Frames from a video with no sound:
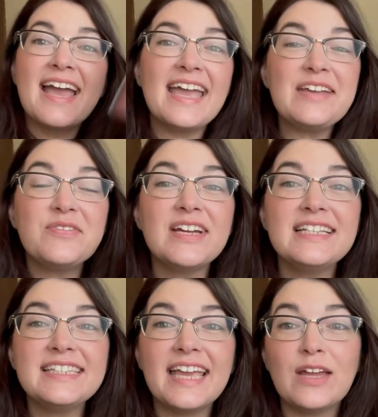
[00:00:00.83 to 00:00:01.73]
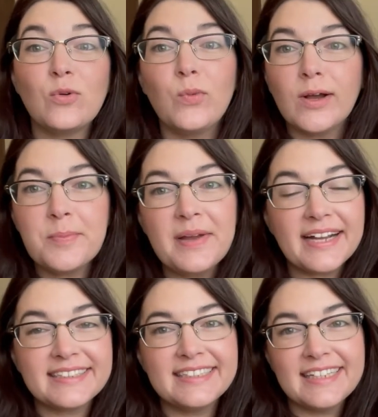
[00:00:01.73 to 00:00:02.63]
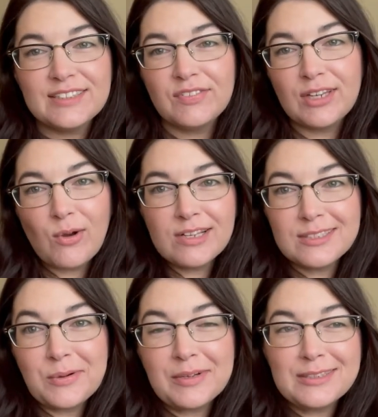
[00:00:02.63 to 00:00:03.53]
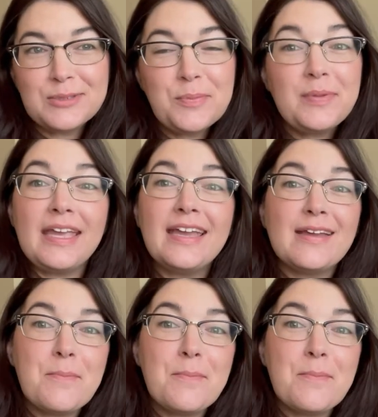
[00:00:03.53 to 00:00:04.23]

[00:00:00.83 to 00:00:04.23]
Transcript: Hey friends and welcome back. Today's video is going to be